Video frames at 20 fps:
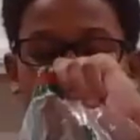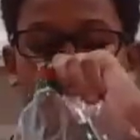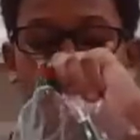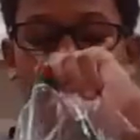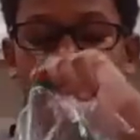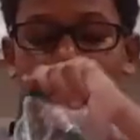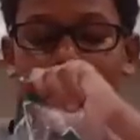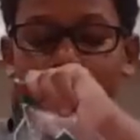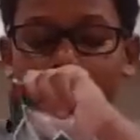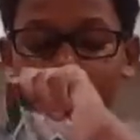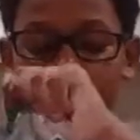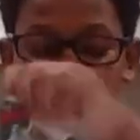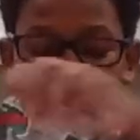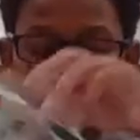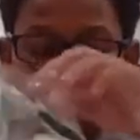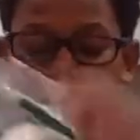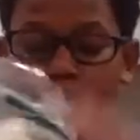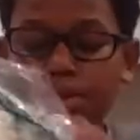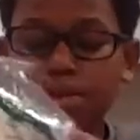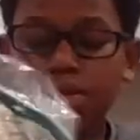what I like to
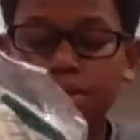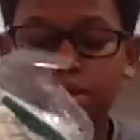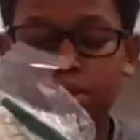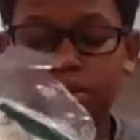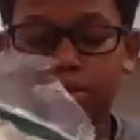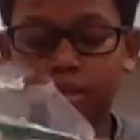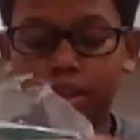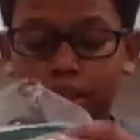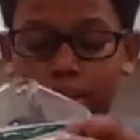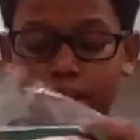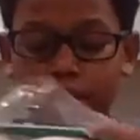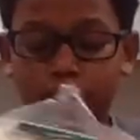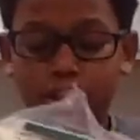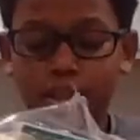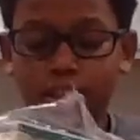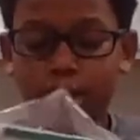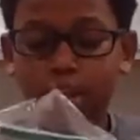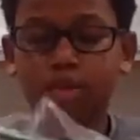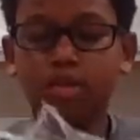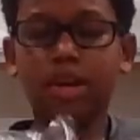do is
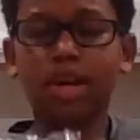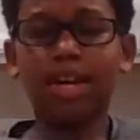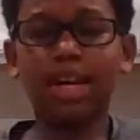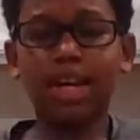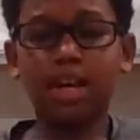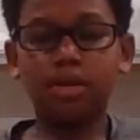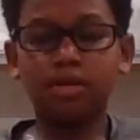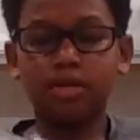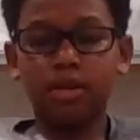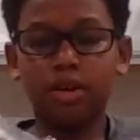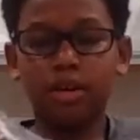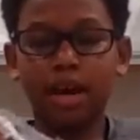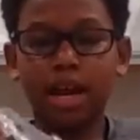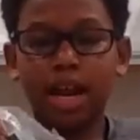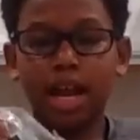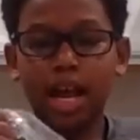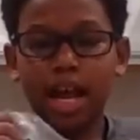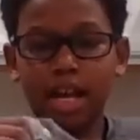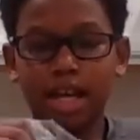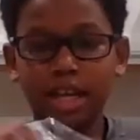just like, you can get your dough
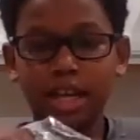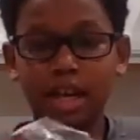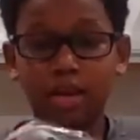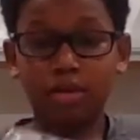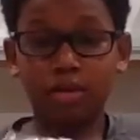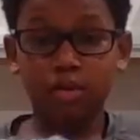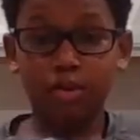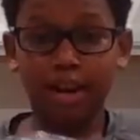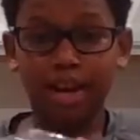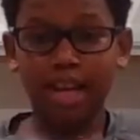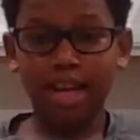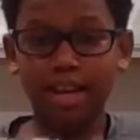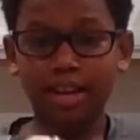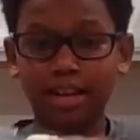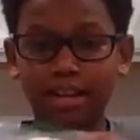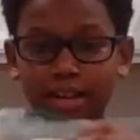out any other way.